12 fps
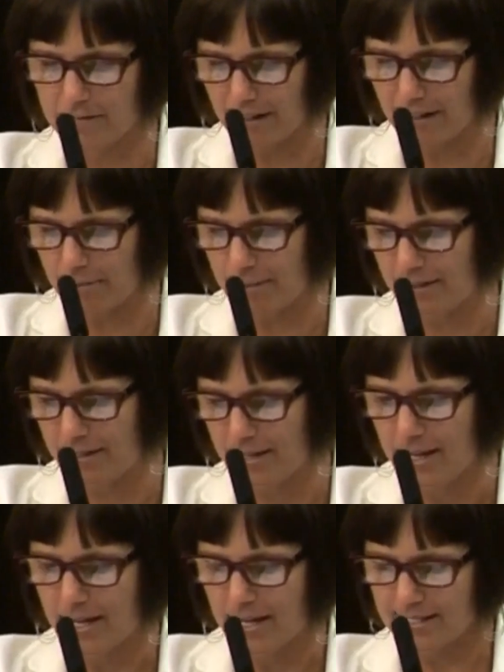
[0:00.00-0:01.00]
development,
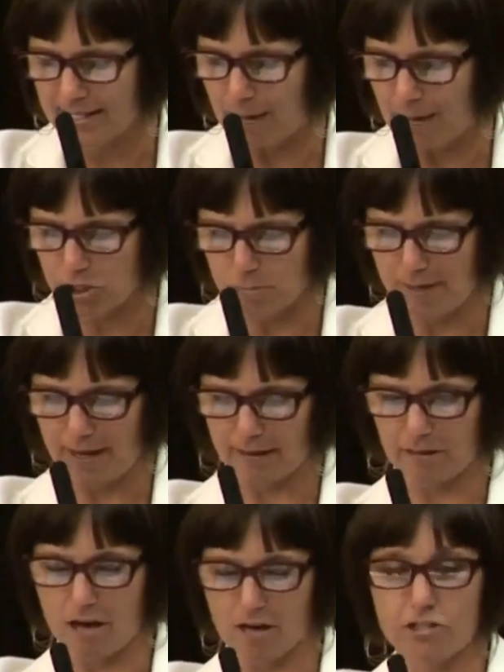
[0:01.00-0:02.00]
establishment,
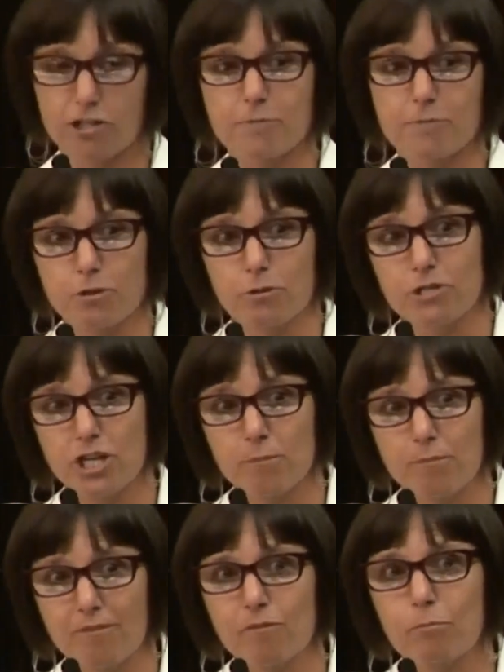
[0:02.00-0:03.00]
and long-term
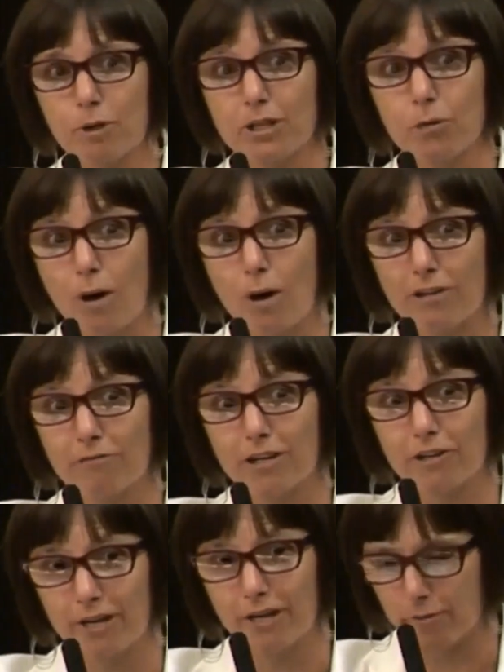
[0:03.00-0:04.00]
stewardship of the Brooklyn
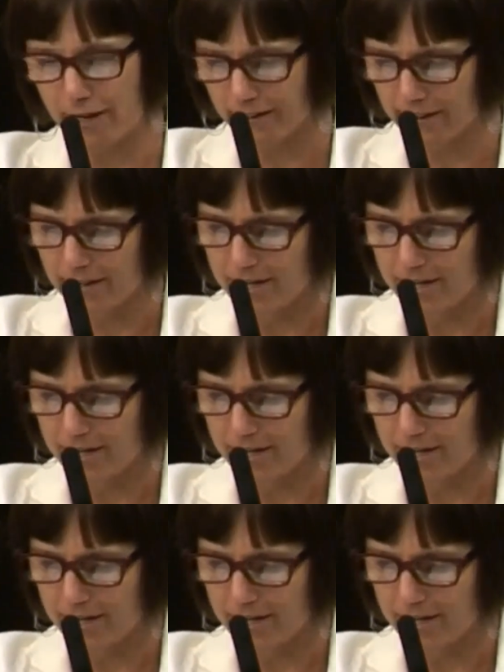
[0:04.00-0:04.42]
Waterfront Greenway,